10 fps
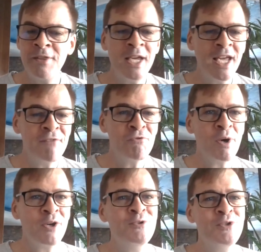I think
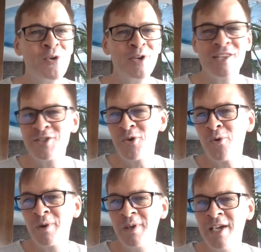everyone who's joined this
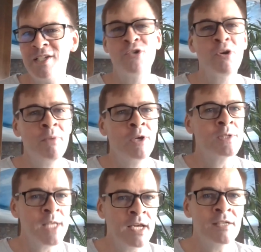call has joined
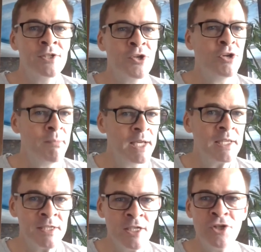because they're concerned
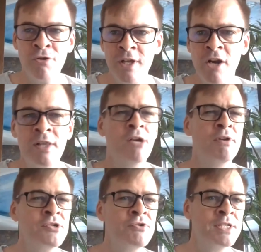about this issue. You know,
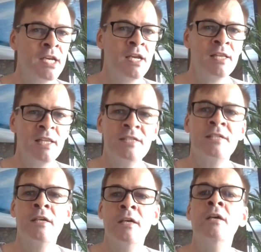they're interested in
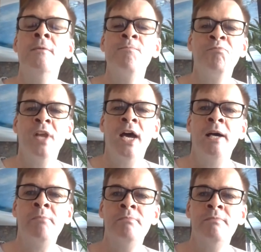this.
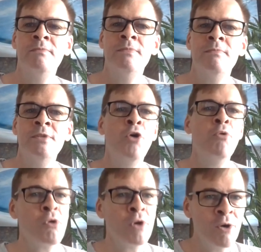Um,
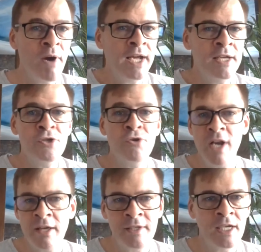don't walk away and do
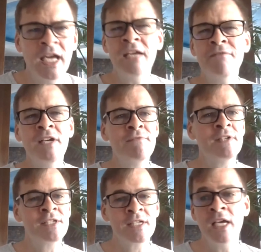nothing, even if
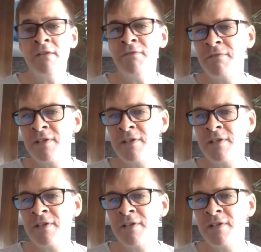it's